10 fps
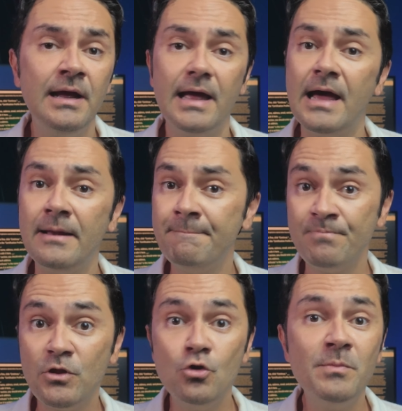and
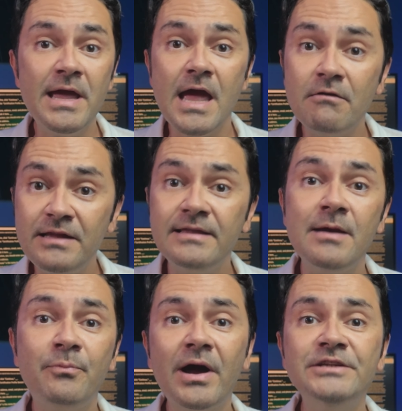you may have led a
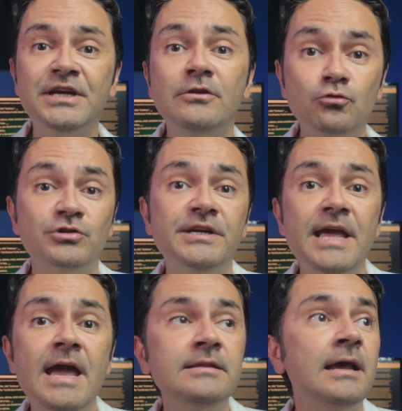project to
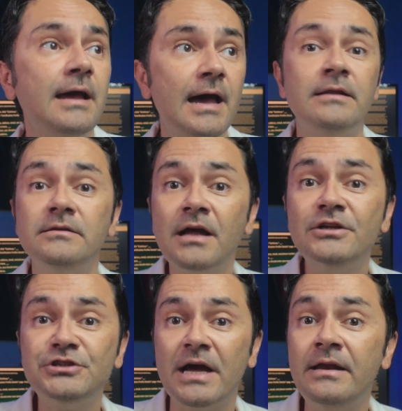create and
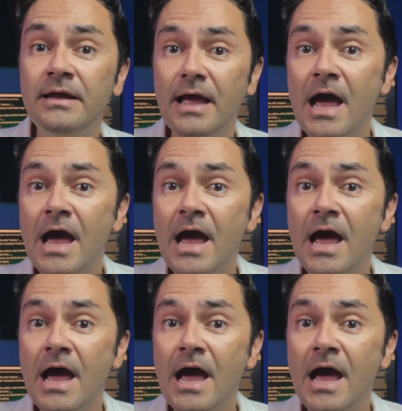launch an